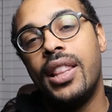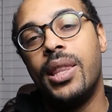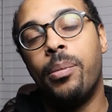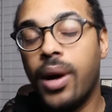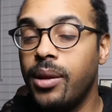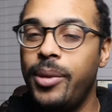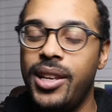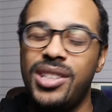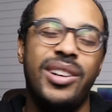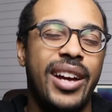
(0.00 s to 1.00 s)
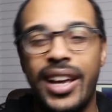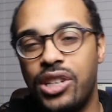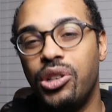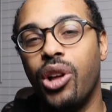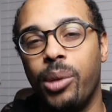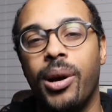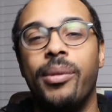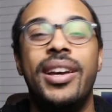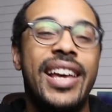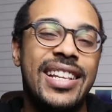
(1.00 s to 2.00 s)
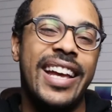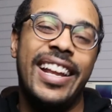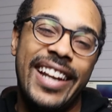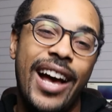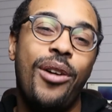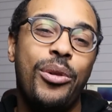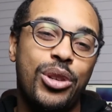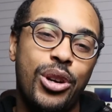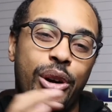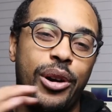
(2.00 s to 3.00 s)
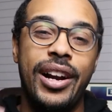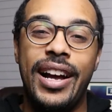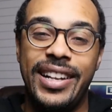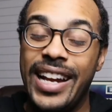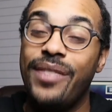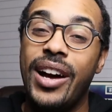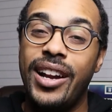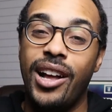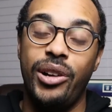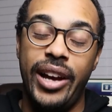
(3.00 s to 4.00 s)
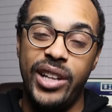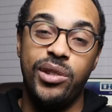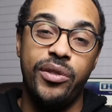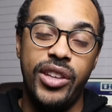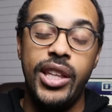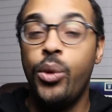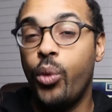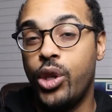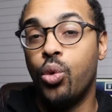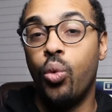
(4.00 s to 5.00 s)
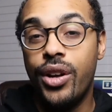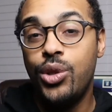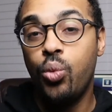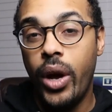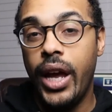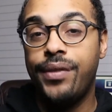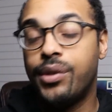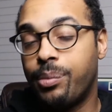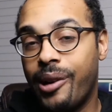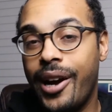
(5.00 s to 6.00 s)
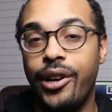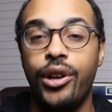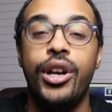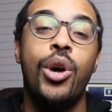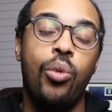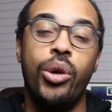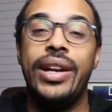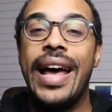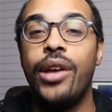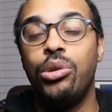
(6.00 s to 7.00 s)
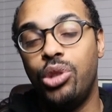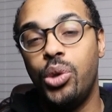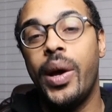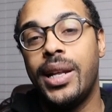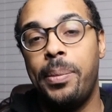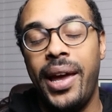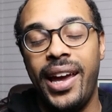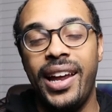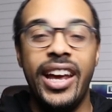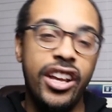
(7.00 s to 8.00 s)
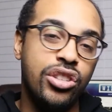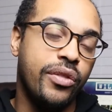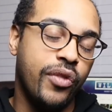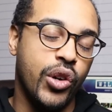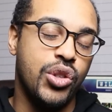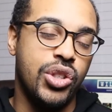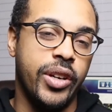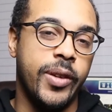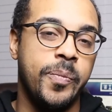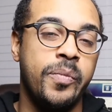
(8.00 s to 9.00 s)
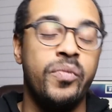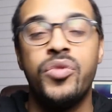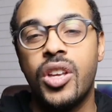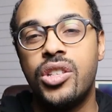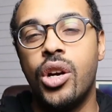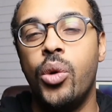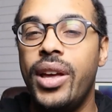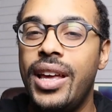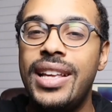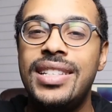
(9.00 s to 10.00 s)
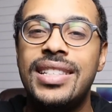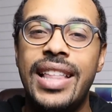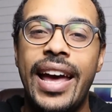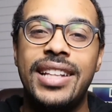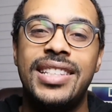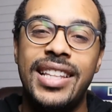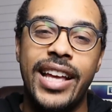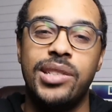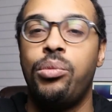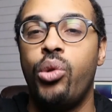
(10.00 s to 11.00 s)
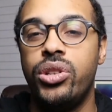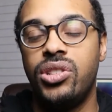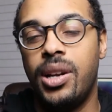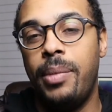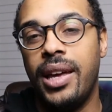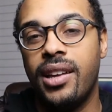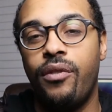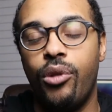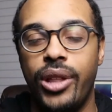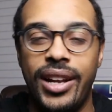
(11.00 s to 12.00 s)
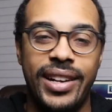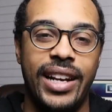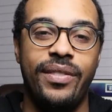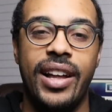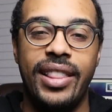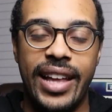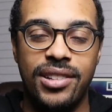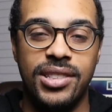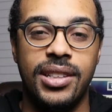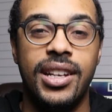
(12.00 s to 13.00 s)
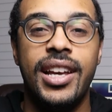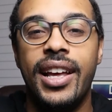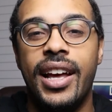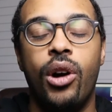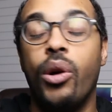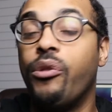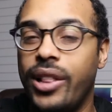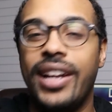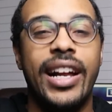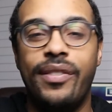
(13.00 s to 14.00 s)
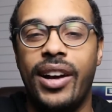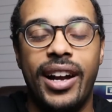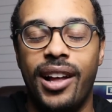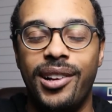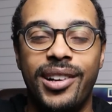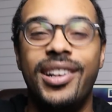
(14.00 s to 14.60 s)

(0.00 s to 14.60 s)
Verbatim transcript: The problem is, well, I guess you can call it a problem, is that now your $95 annual fee, which was waived prior, well, now you do have to pay it in your first year. So is that 10,000 points going to make up for that 95,000 or for that $95